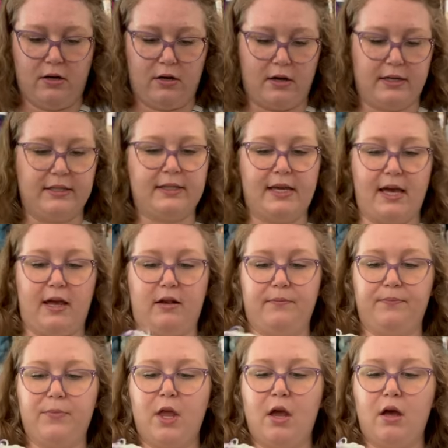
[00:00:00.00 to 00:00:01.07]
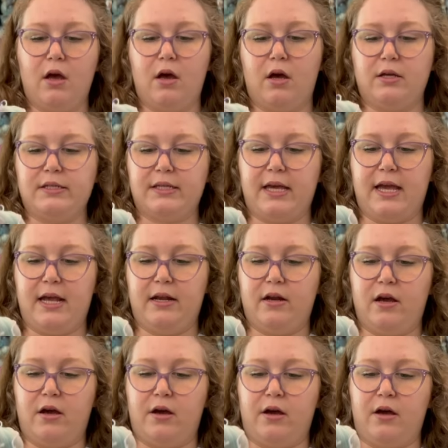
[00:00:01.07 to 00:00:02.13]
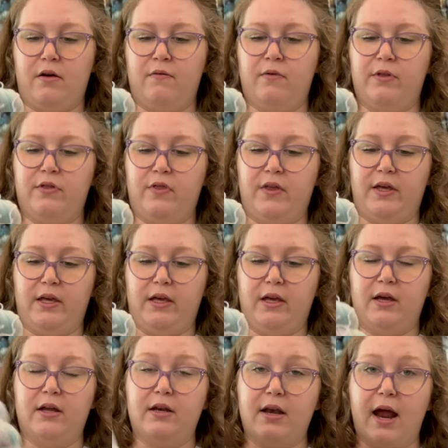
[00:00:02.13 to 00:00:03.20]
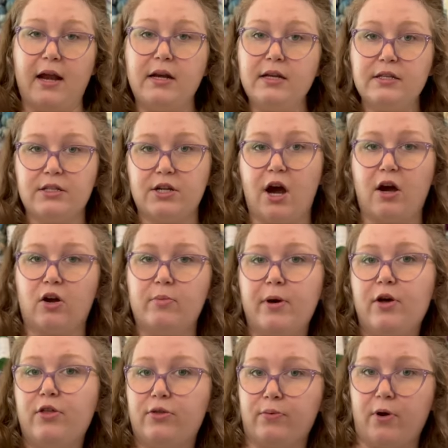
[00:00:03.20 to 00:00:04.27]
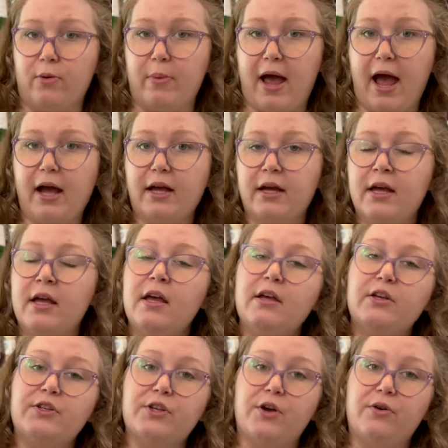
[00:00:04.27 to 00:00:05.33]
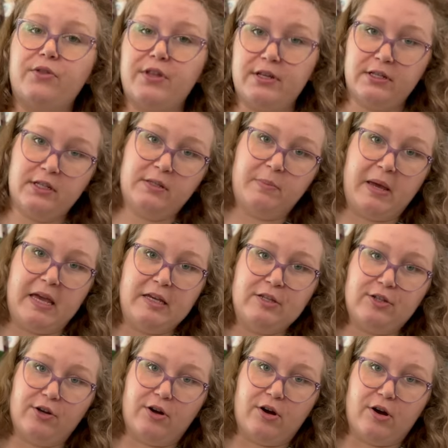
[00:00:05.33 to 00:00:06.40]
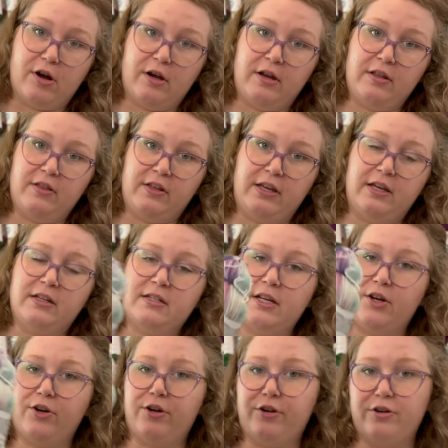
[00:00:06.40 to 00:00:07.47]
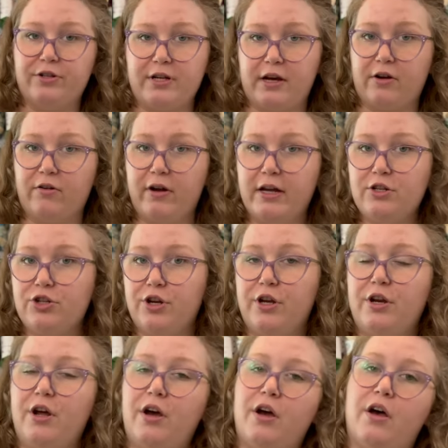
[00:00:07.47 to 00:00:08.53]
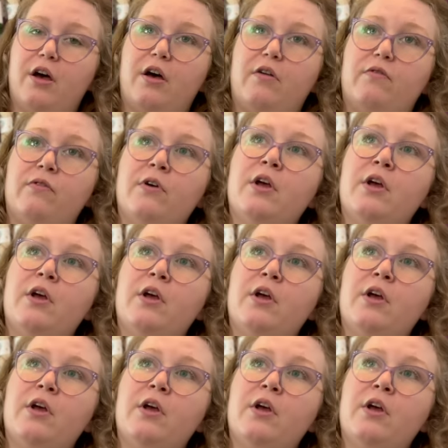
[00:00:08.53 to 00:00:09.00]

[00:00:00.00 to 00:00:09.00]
a skein. A skein of the 90s Taco Bell throwback. So this is based on the interior decoration of